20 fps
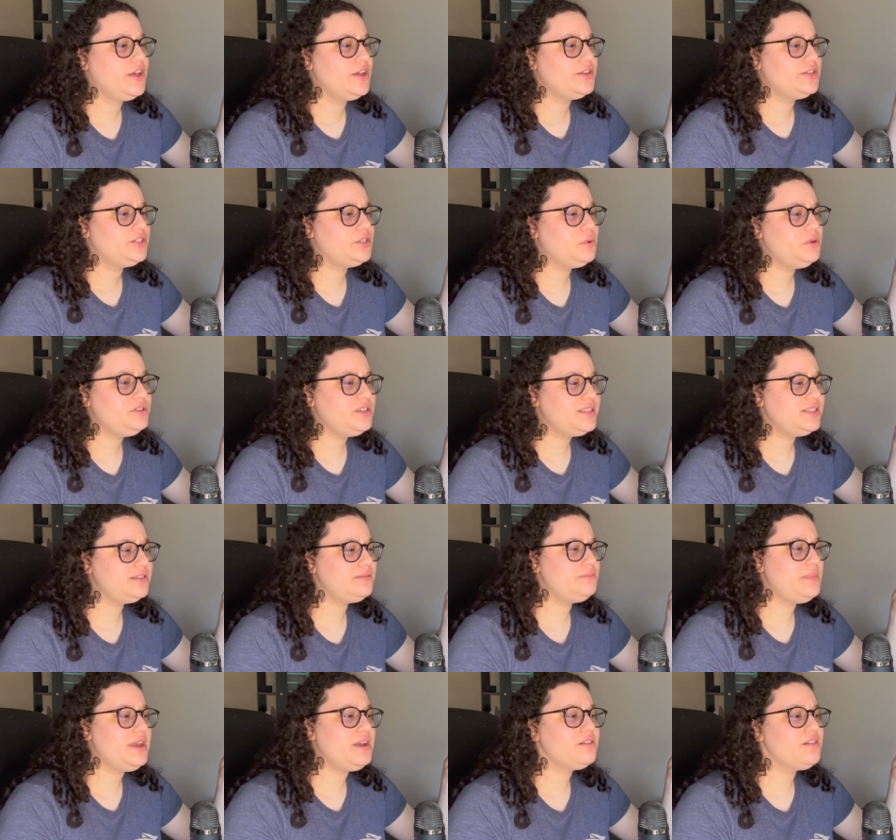so it
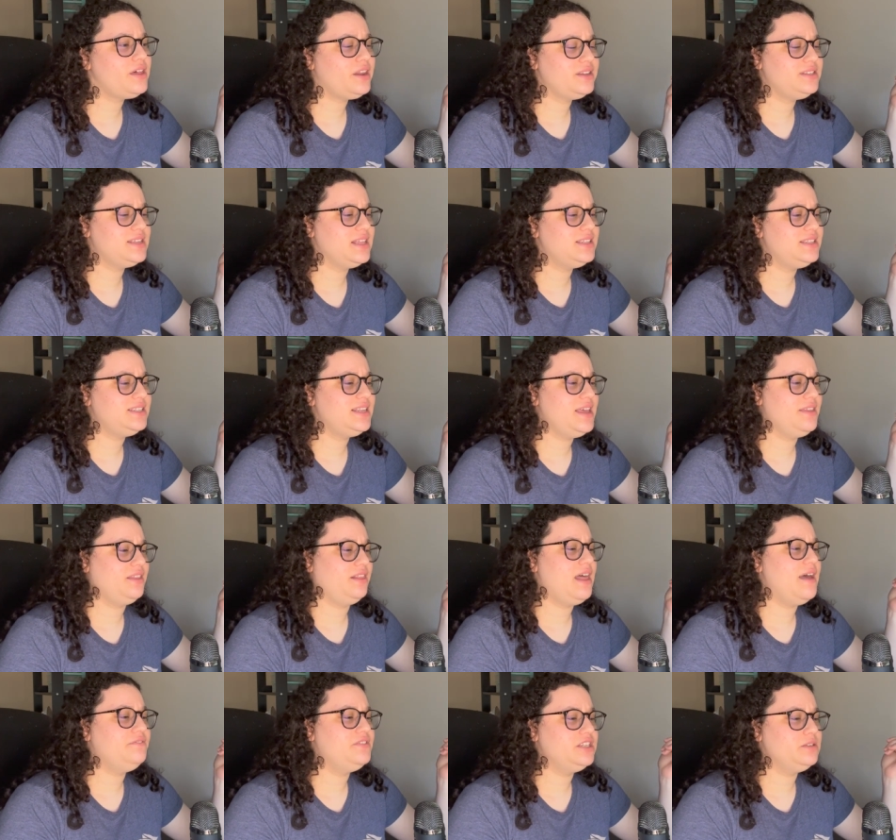doesn't make a lot of sense to say the
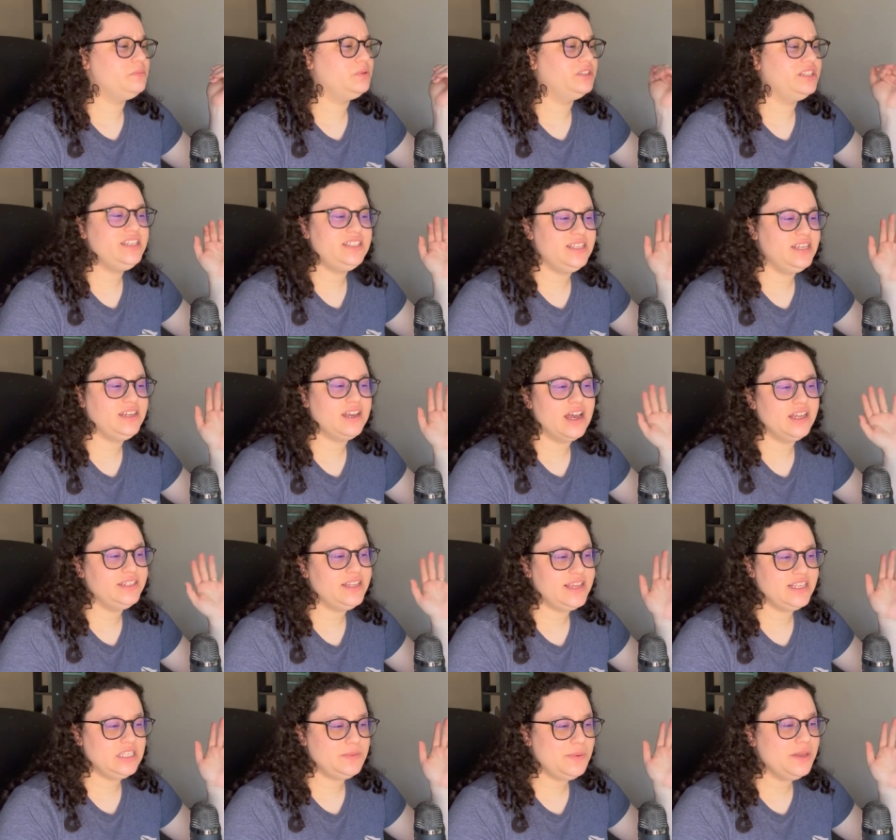left is policing
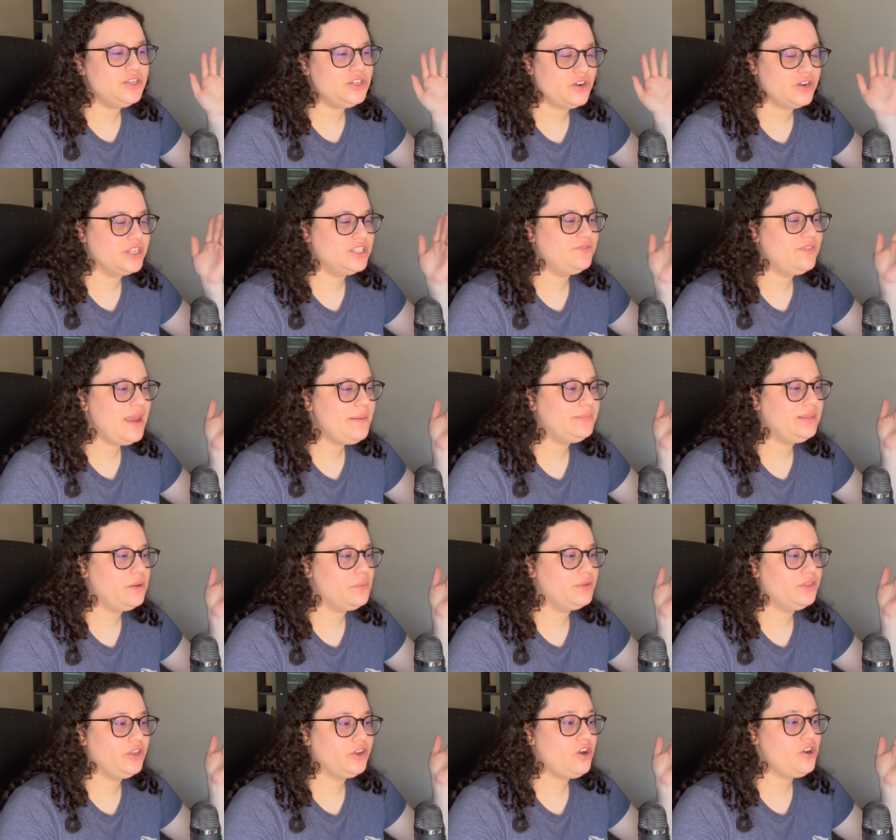Kanye's speech or his family
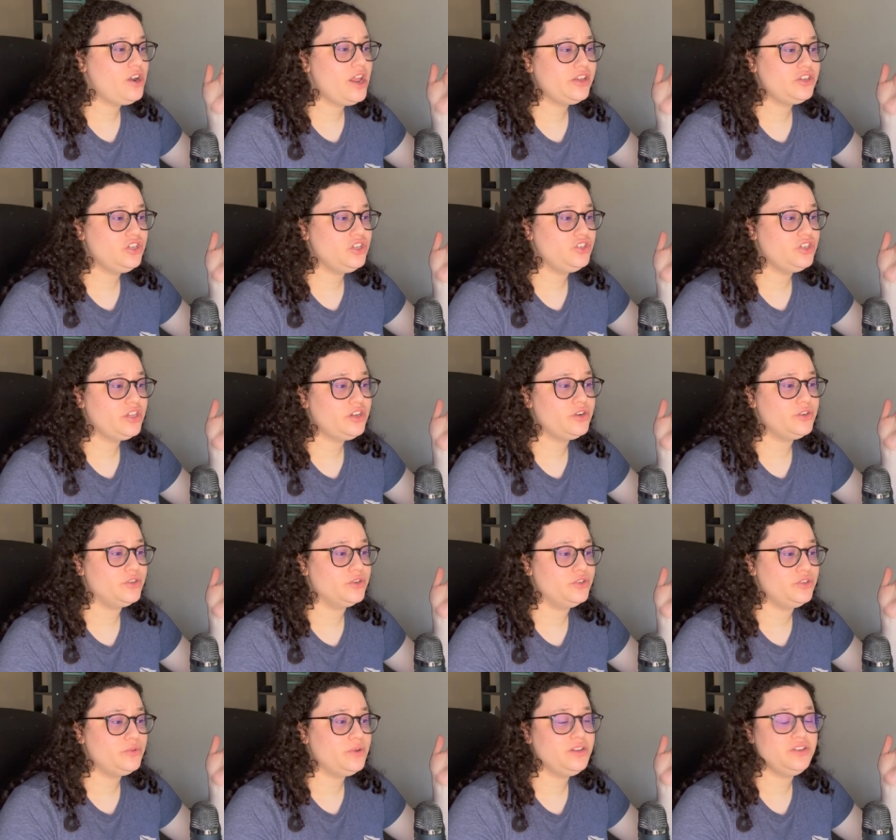when the Kardashian Jenners are
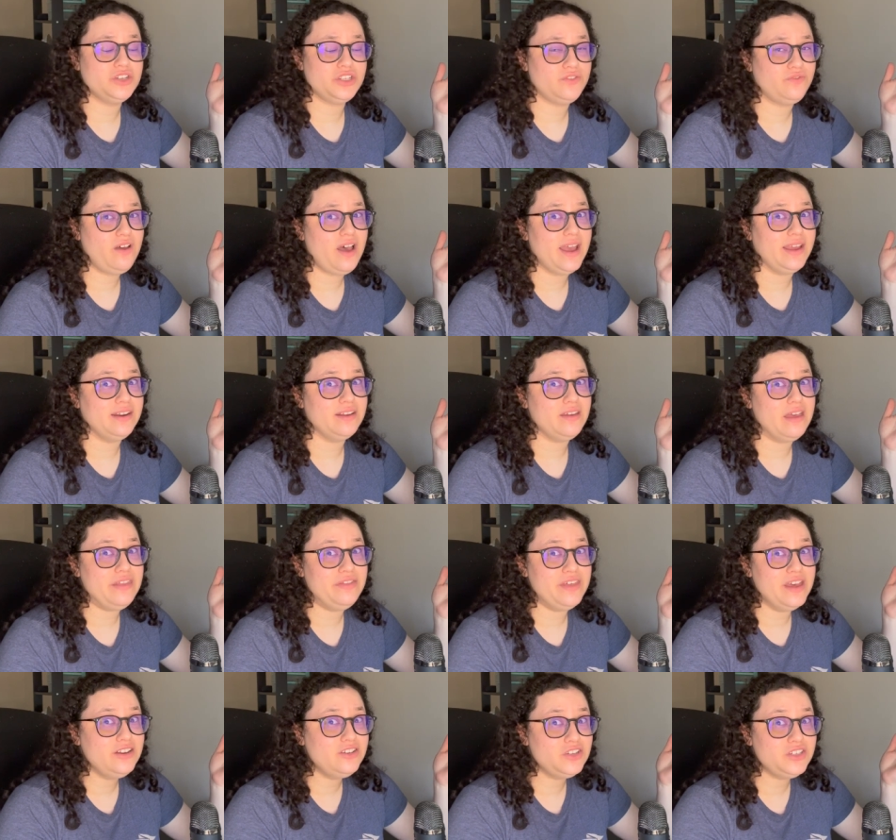doing just fine.
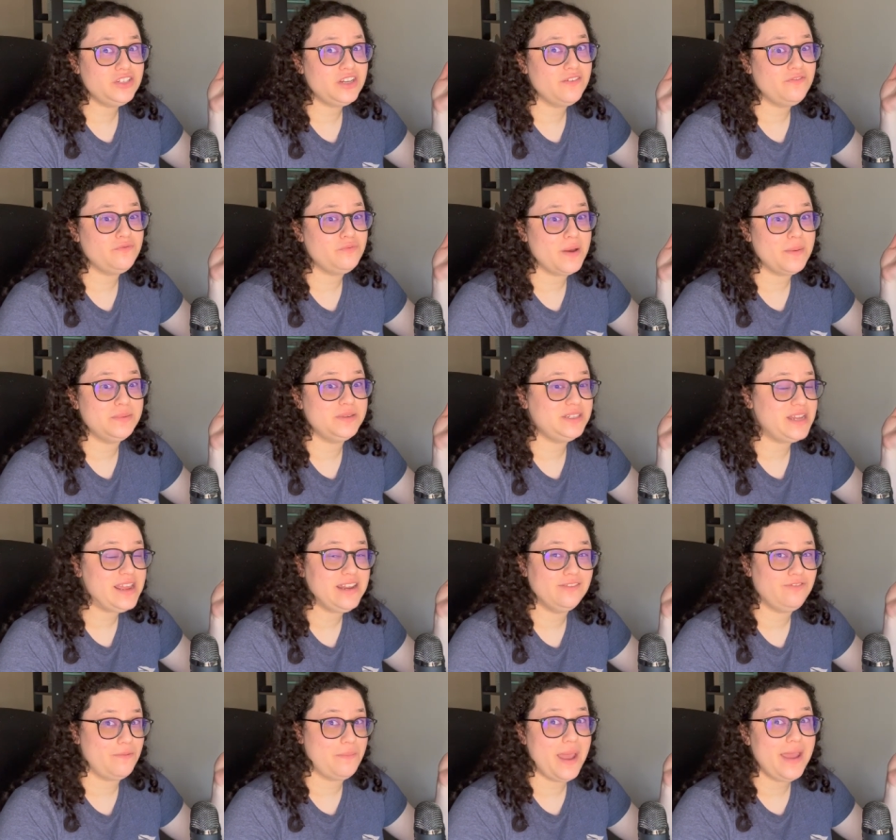They just have
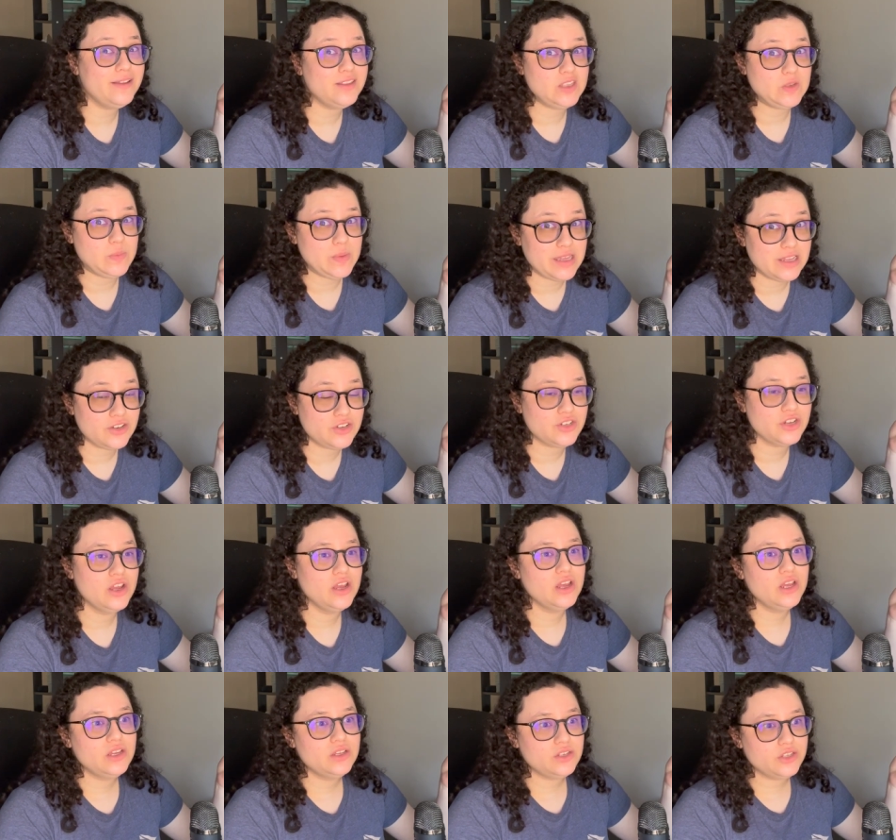abstained from hate speech
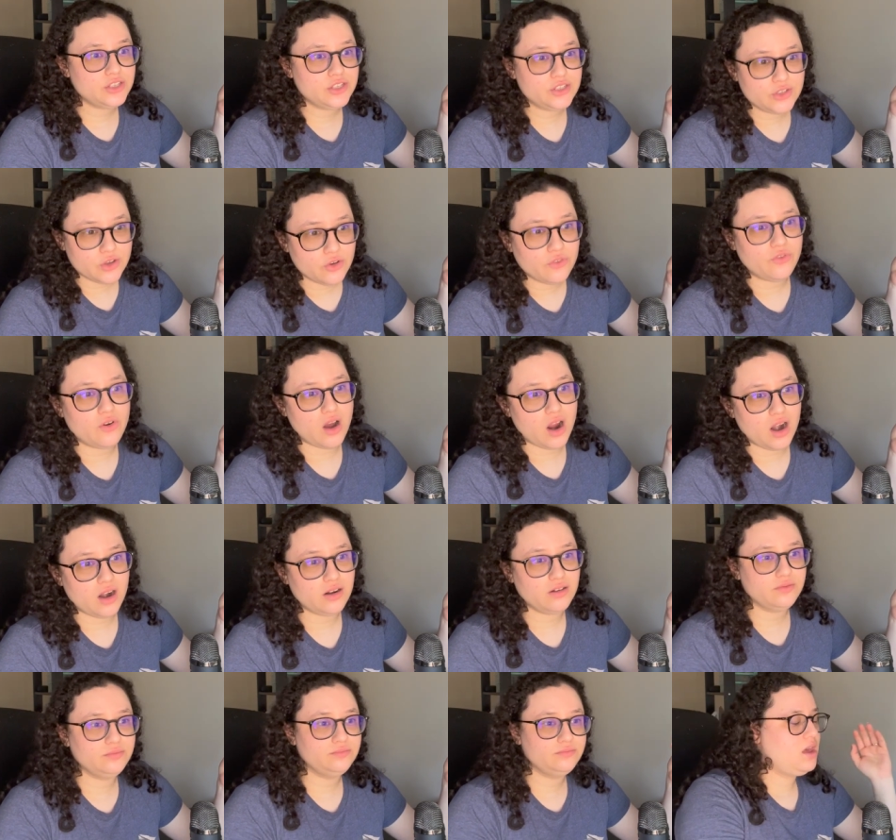so
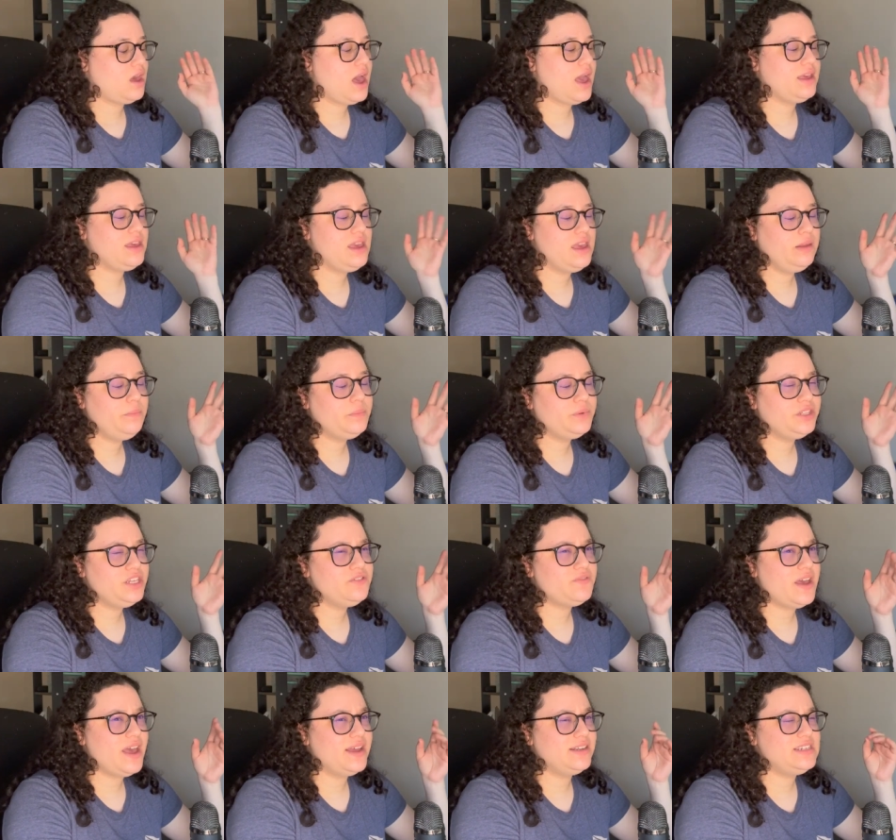far. I can't believe
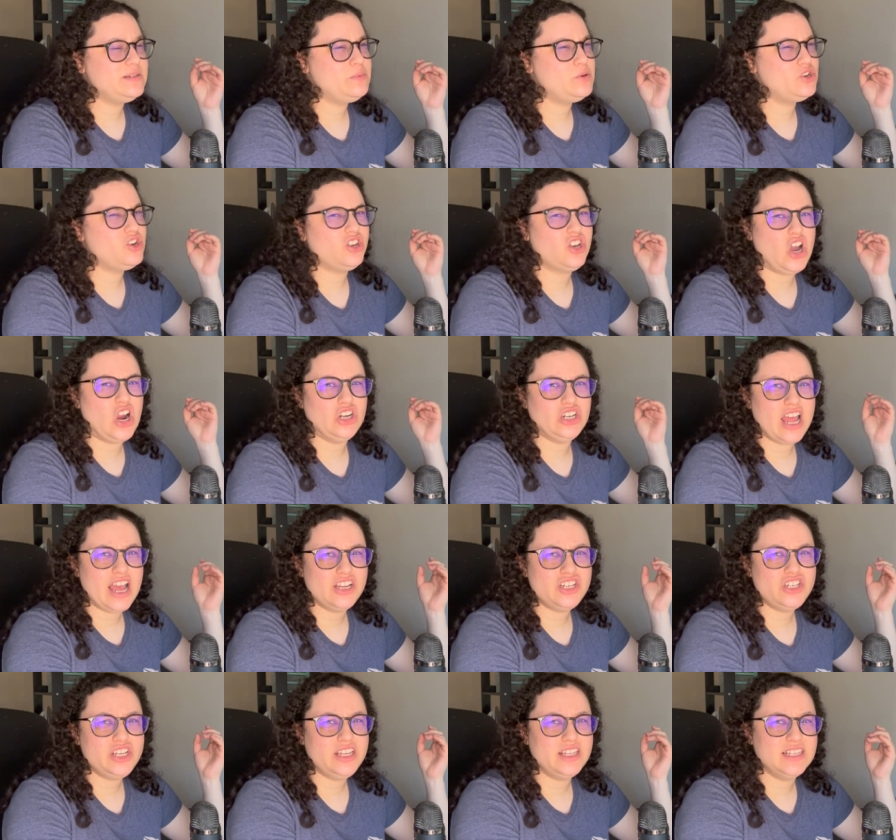I had to put a
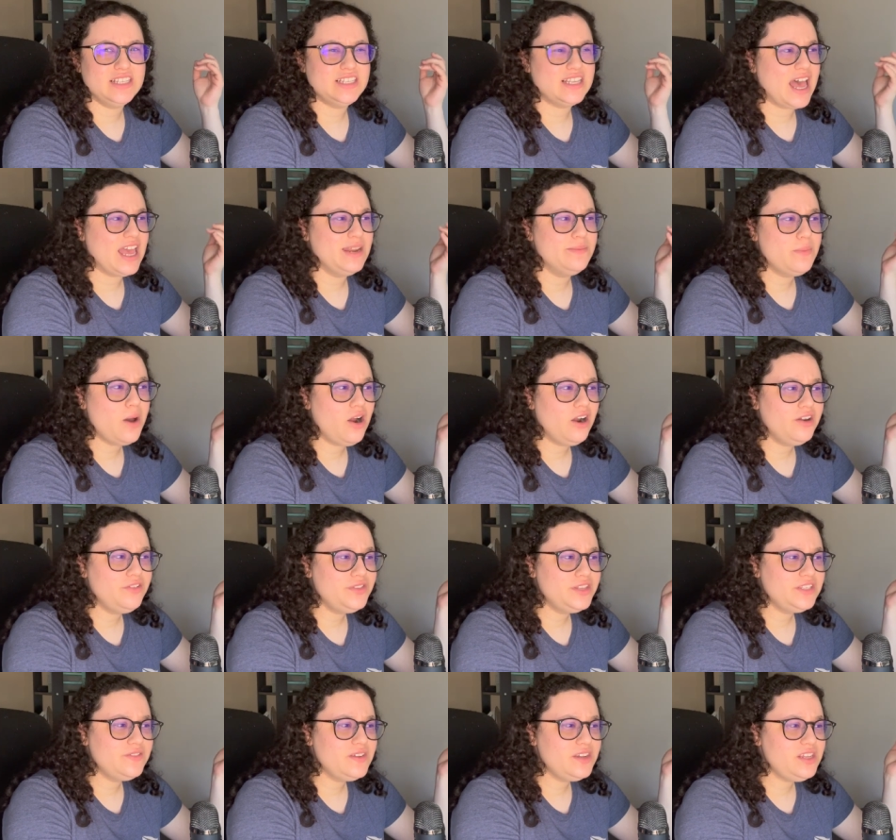Kardashian sidebar in
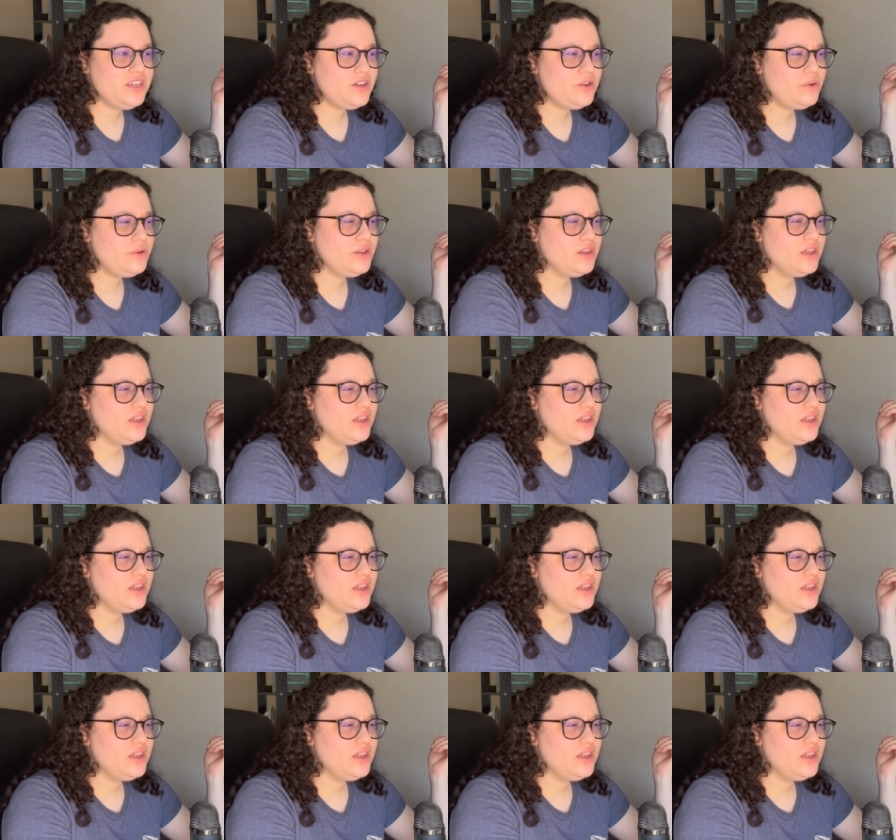this video.